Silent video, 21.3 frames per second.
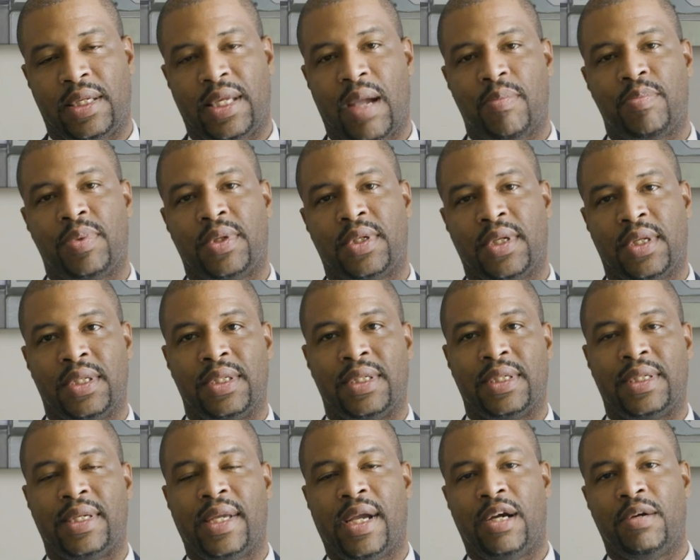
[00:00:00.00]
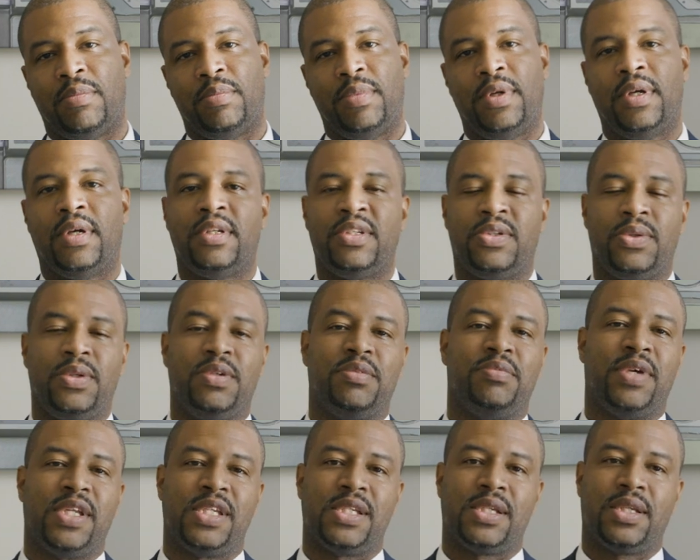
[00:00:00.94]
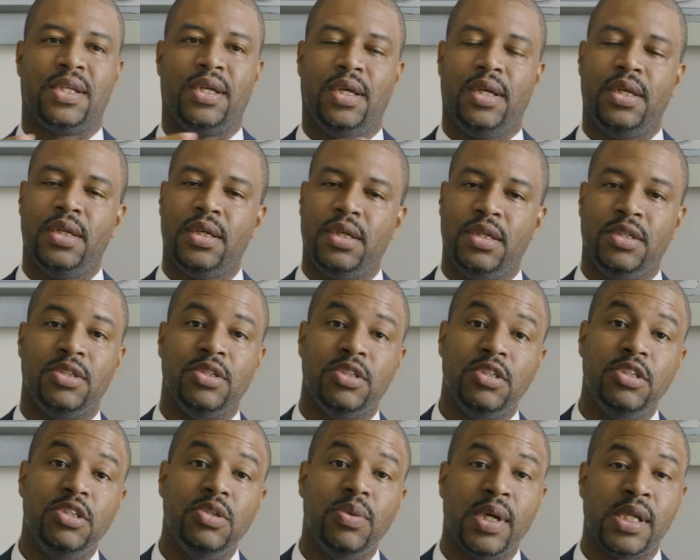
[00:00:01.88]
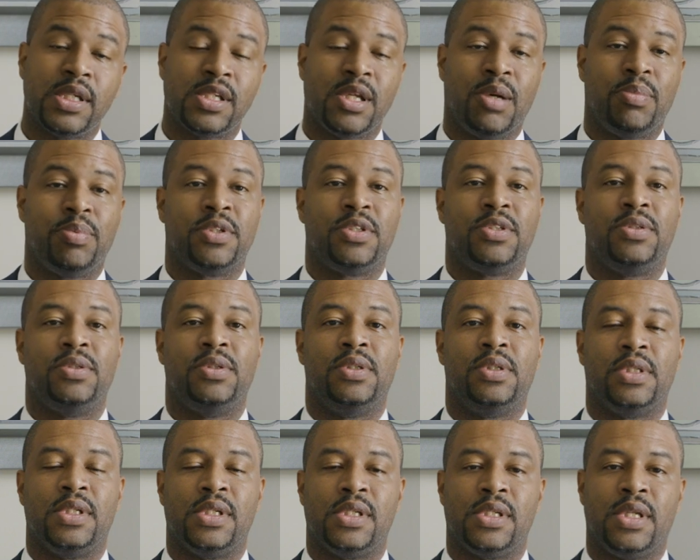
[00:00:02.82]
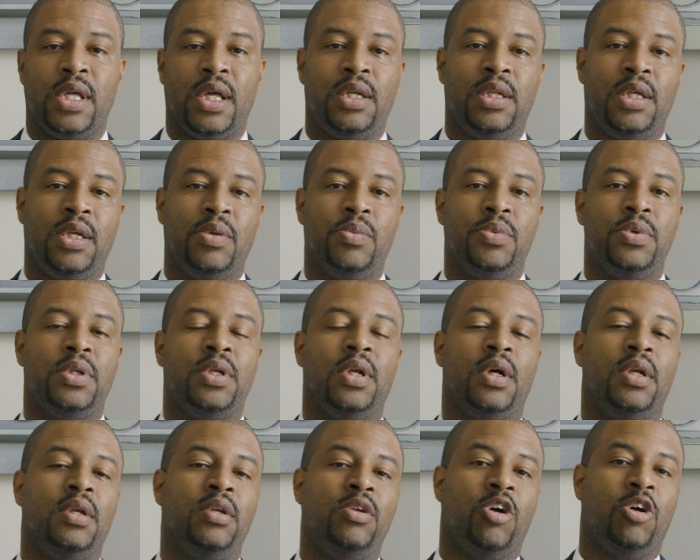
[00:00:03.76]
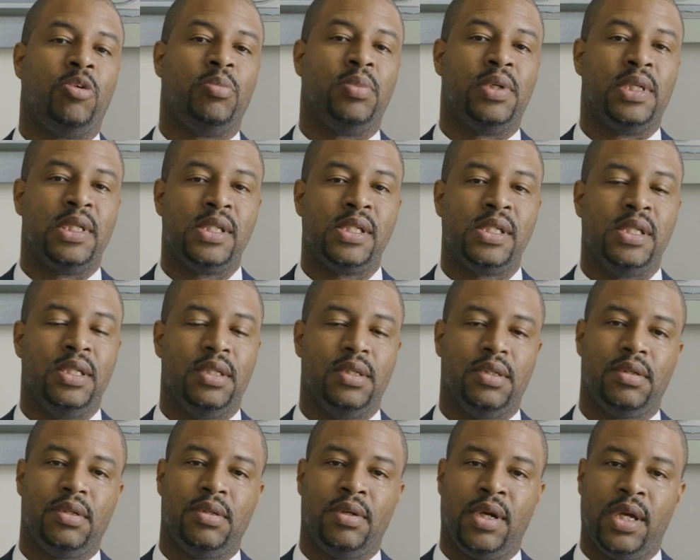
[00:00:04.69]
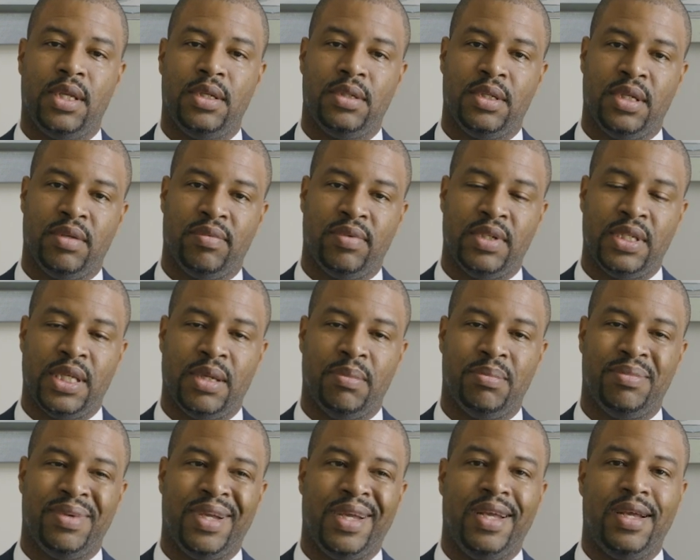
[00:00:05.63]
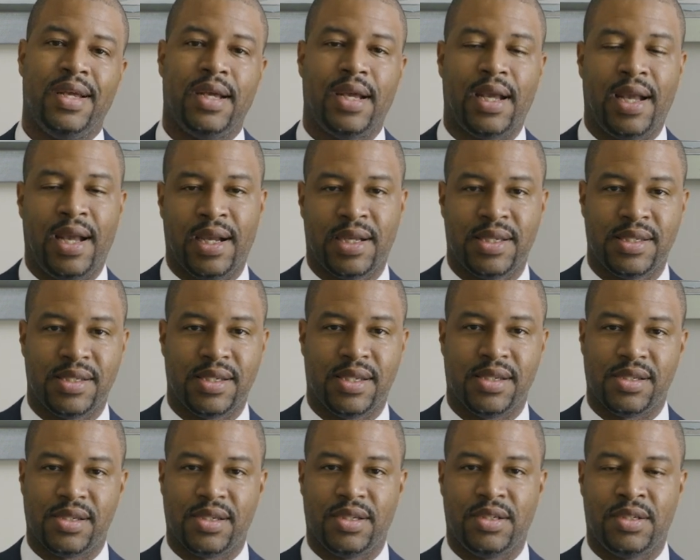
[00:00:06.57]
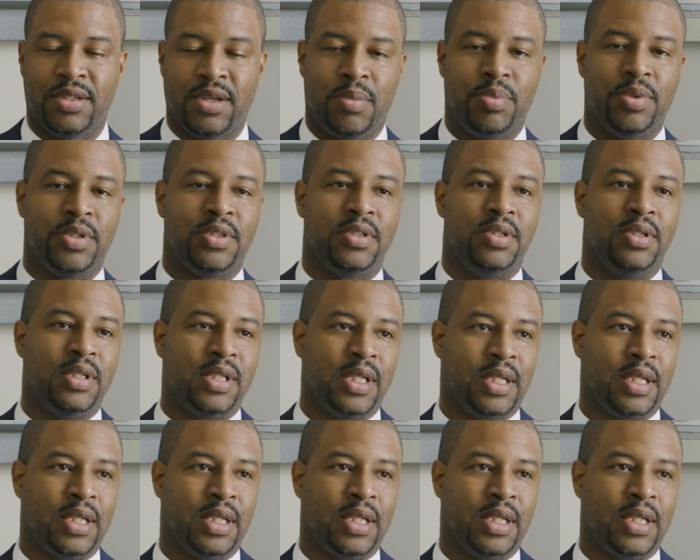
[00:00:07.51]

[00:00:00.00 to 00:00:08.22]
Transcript: capital in the Caribbean to invest into US opportunities that they would not normally see, right? Giving them access to opportunities